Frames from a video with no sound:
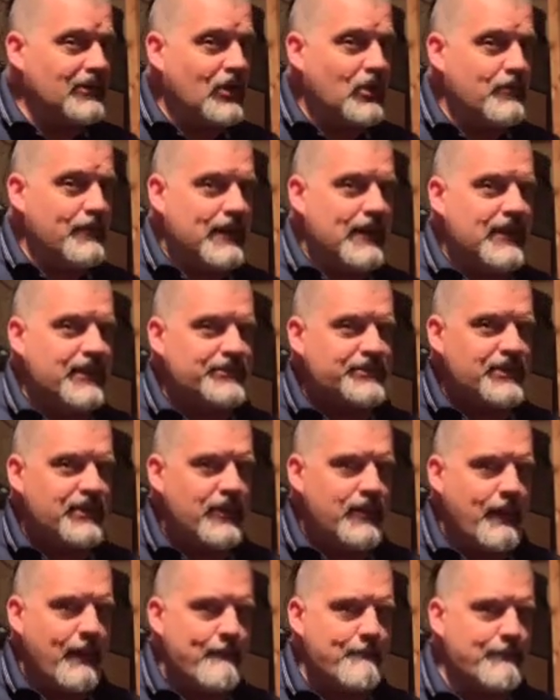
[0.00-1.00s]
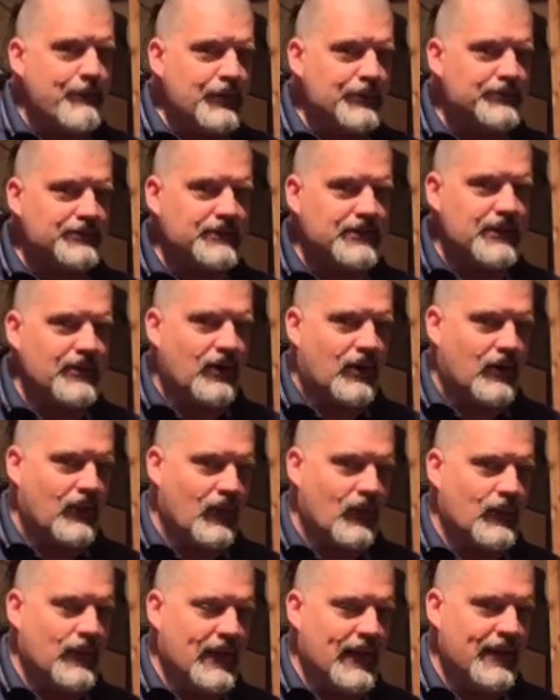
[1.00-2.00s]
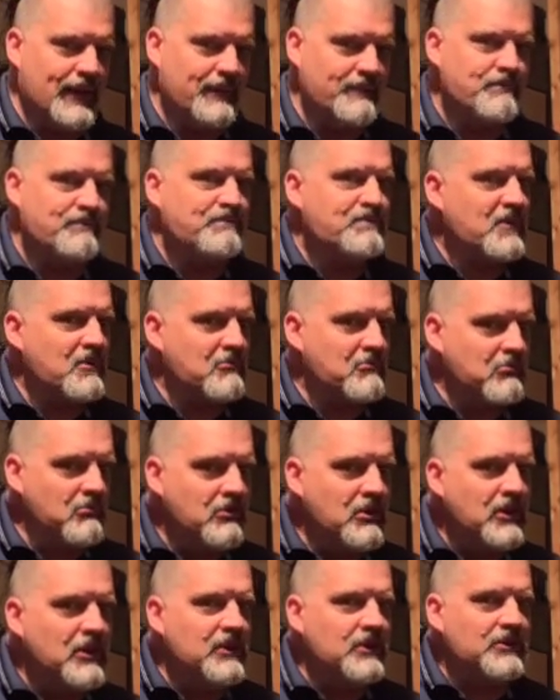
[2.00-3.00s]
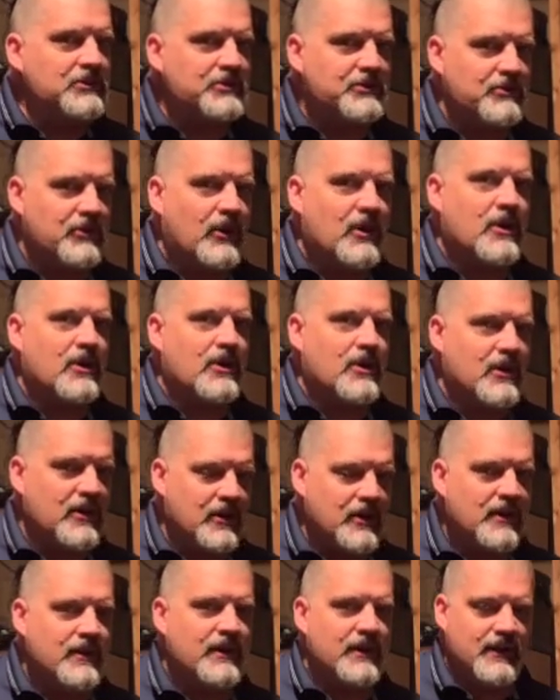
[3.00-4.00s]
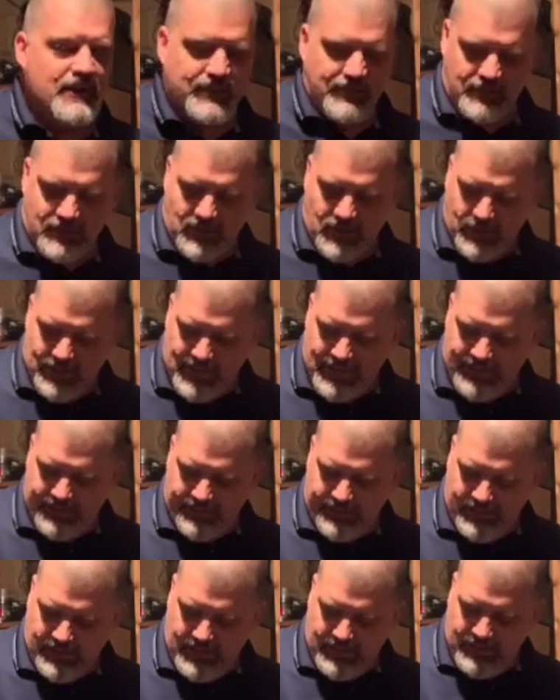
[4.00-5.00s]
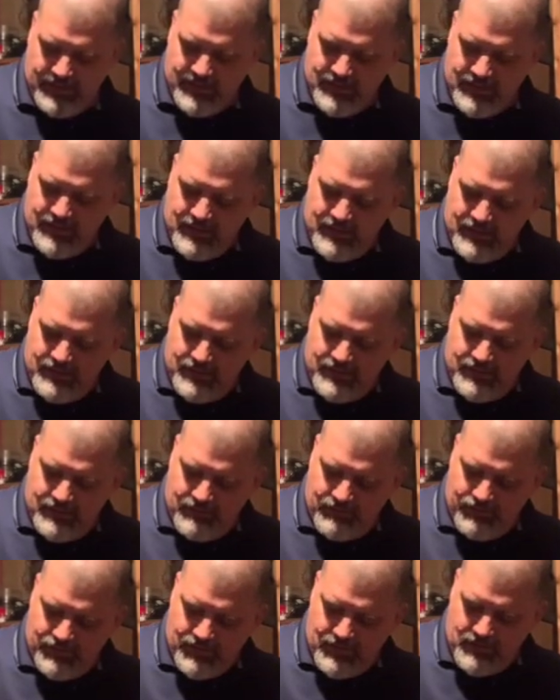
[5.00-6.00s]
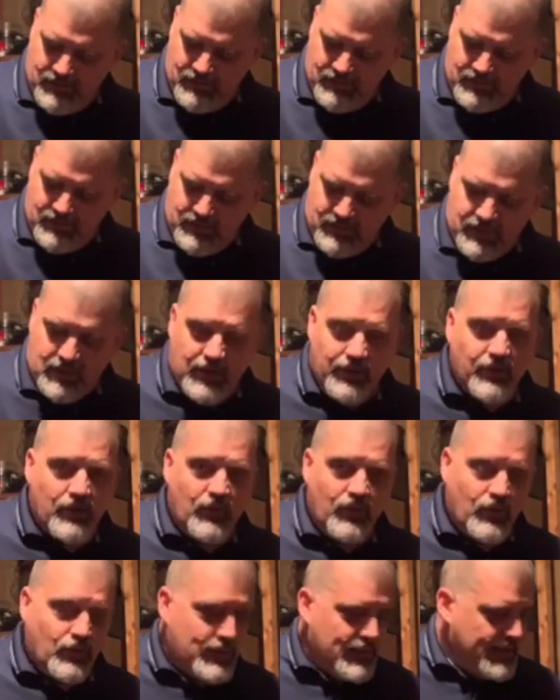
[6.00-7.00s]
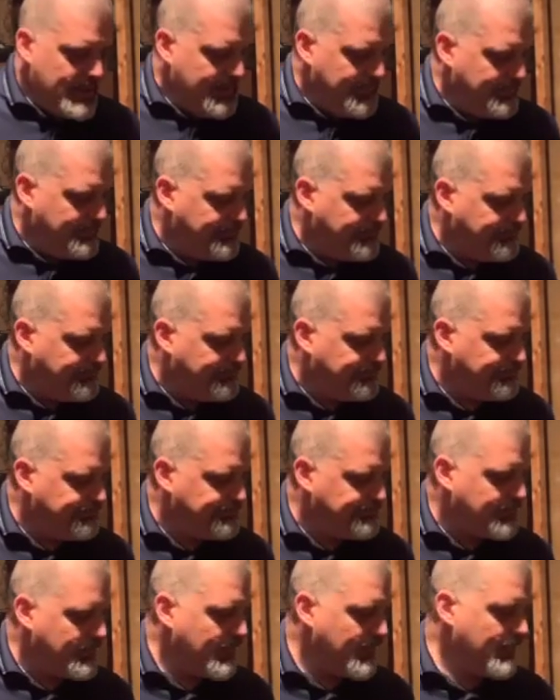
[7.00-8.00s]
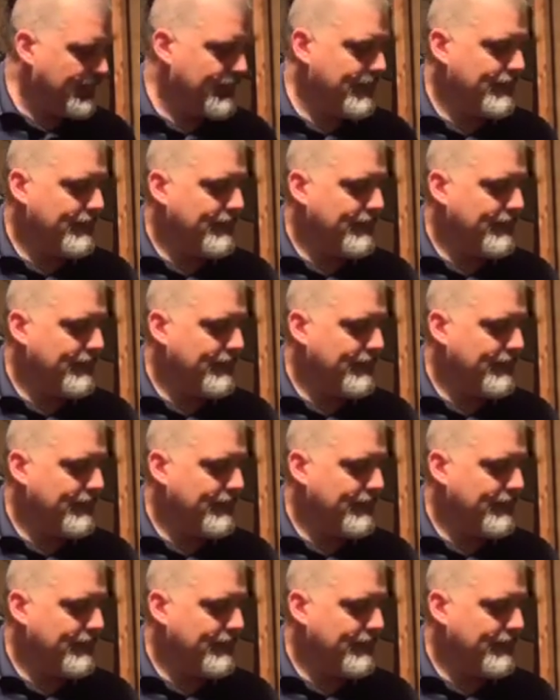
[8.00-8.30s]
Mids boosted all the way, real strong in the low end, right? Cut all the way. So